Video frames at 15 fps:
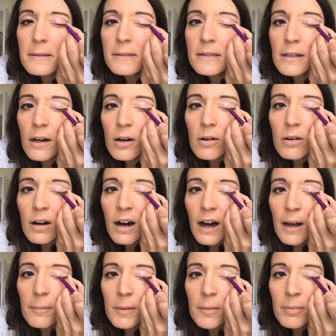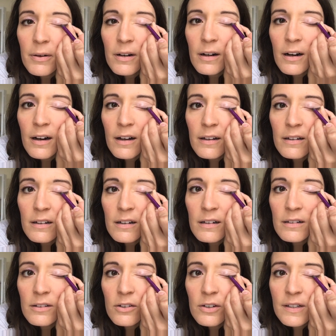So I'm going to put it on.
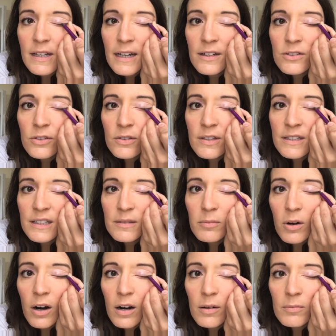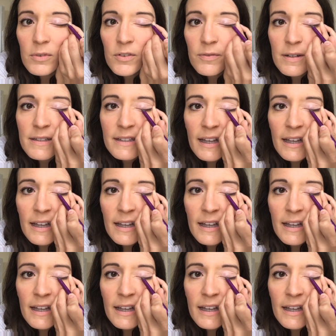Notice how I do the small movements.